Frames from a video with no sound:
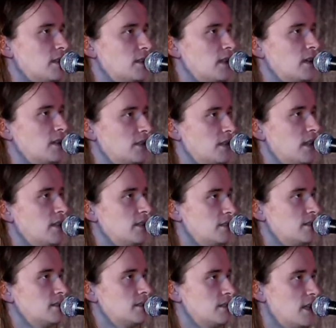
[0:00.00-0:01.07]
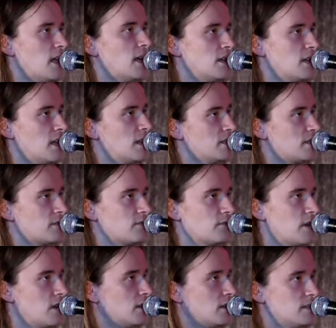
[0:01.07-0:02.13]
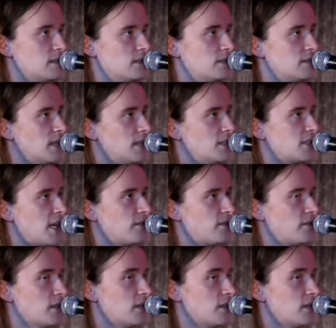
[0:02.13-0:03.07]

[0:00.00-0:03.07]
Yeah, Terrell and Jeffrey.